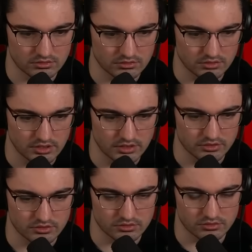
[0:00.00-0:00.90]
Okay,
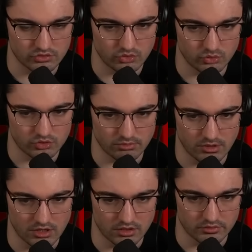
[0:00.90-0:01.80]
there's 2
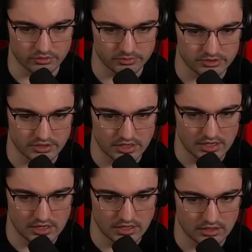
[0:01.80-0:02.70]
tomorrow rooms
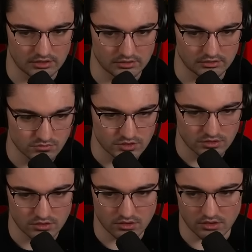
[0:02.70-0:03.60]
today.
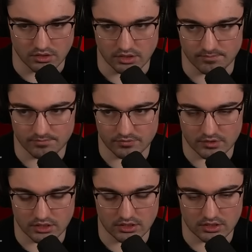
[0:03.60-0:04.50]
All right.
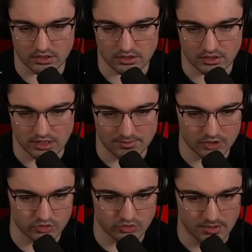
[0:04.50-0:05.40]
I'm going
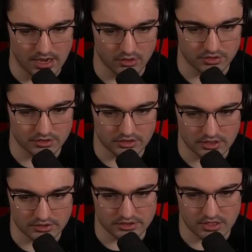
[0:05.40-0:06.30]
to do the power thing
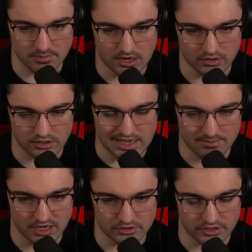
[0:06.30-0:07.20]
again, because that powered lab
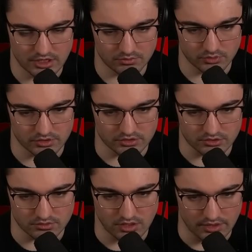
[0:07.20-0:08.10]
actually helped with
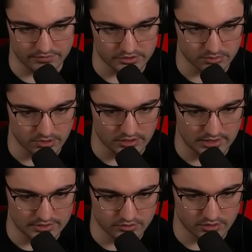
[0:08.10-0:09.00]
this office spread
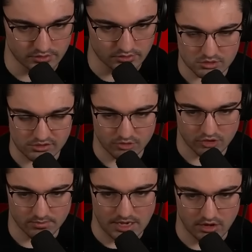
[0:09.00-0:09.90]
last run. I'm turning
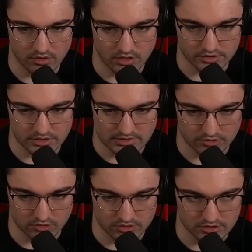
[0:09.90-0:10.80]
the power on, just
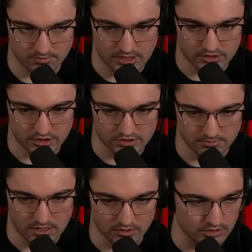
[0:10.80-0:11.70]
having increased chance of
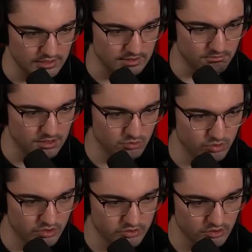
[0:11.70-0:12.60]
powered lab. Maybe
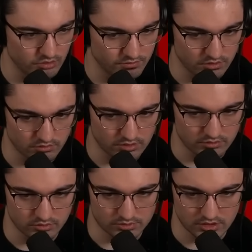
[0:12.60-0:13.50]
we also go for the red
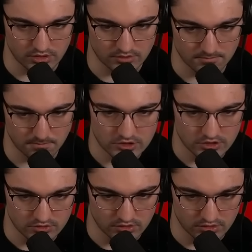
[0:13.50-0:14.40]
rooms today, just
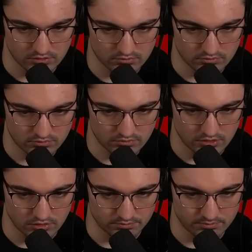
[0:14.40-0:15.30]
because it, you
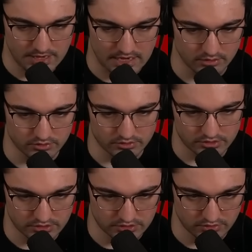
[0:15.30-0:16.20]
know, power
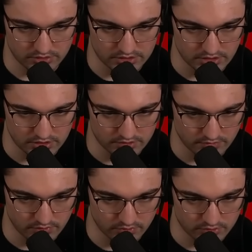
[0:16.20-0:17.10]
just increases the odds of
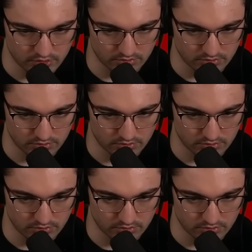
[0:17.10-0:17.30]
red rooms so